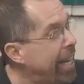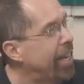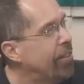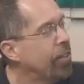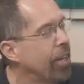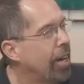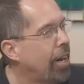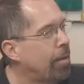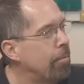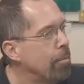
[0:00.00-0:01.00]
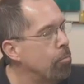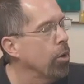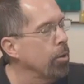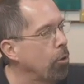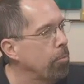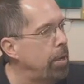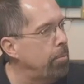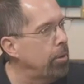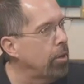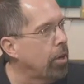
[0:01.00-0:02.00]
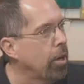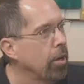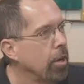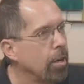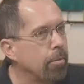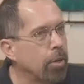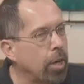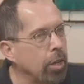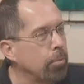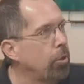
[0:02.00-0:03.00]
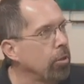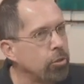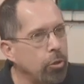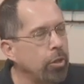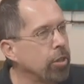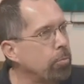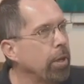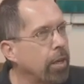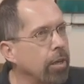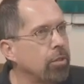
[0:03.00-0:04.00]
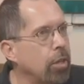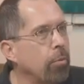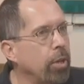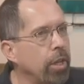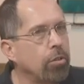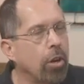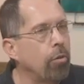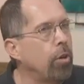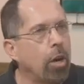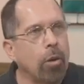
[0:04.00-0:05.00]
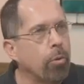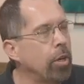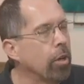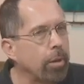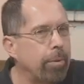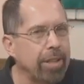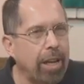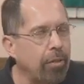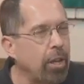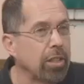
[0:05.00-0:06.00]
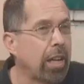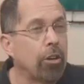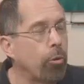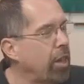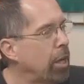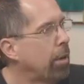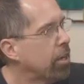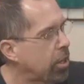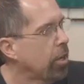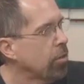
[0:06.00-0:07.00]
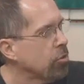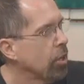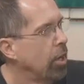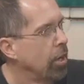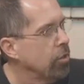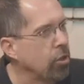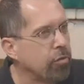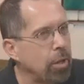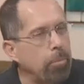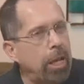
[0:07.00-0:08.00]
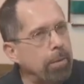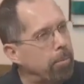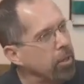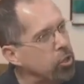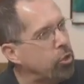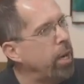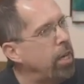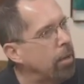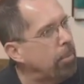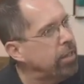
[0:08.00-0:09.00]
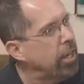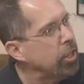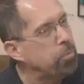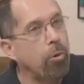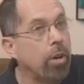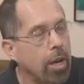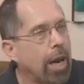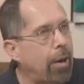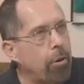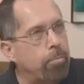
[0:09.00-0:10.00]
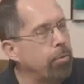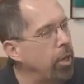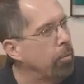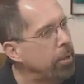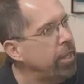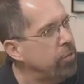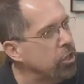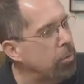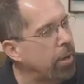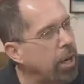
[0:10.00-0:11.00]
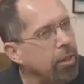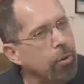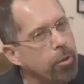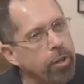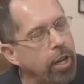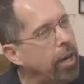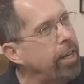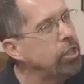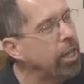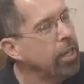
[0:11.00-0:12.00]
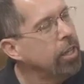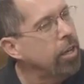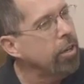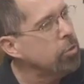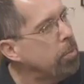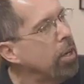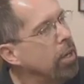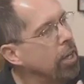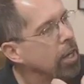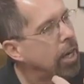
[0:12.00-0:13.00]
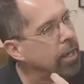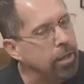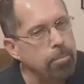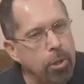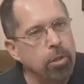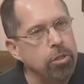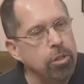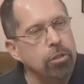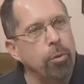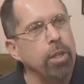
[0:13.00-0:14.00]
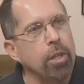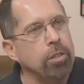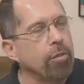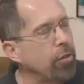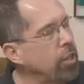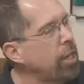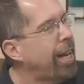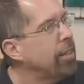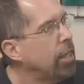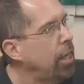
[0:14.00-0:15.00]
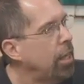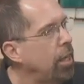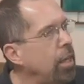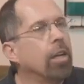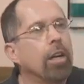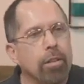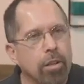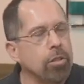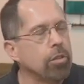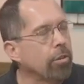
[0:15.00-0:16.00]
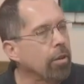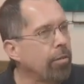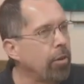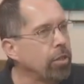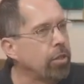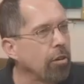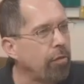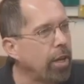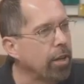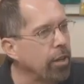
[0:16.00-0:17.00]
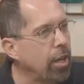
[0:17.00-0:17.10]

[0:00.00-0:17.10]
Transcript: And more and more people are gullible to this because they really don't know. You know, a lot of things like I don't know anything about cars. So if something came up on the screen on my dashboard, I would, believe just about anything. Well, they're not hijacking cars, but on computers they're doing this, and for the non-geeky, this is a very terrifying thing.